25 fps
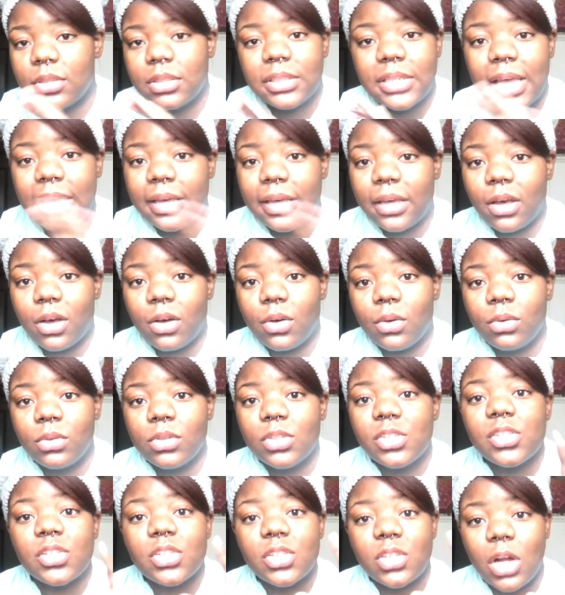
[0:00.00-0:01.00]
Let go.
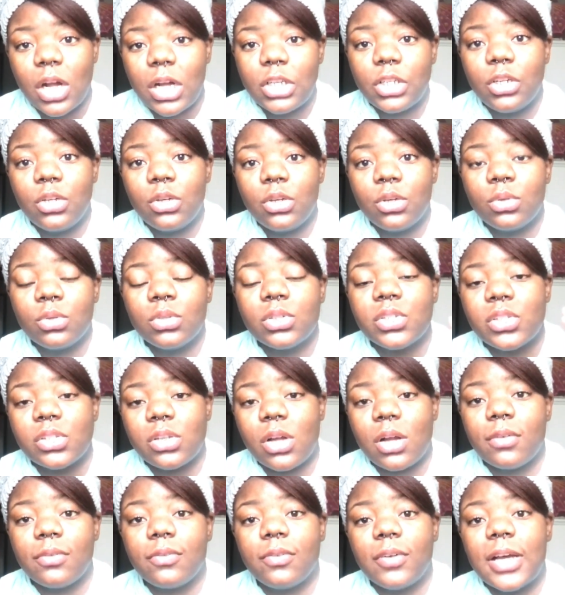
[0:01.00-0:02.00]
Start new,
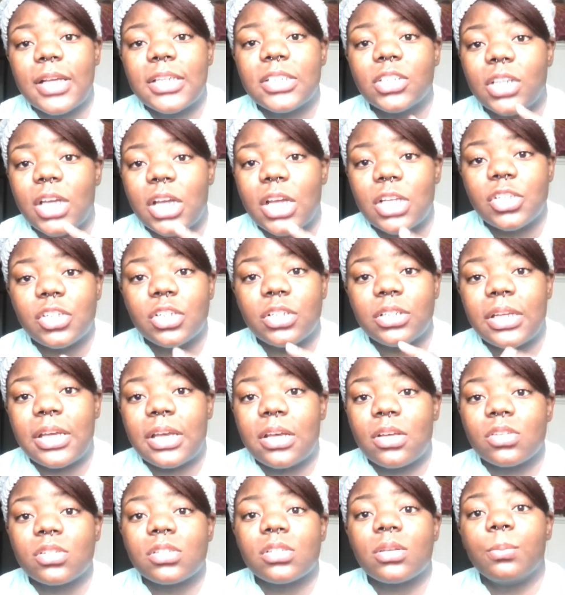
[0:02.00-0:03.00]
start fresh, cut your
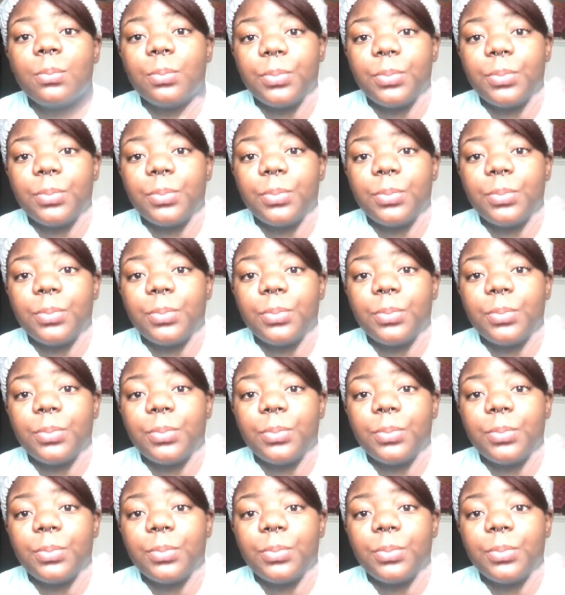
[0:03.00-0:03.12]
nails,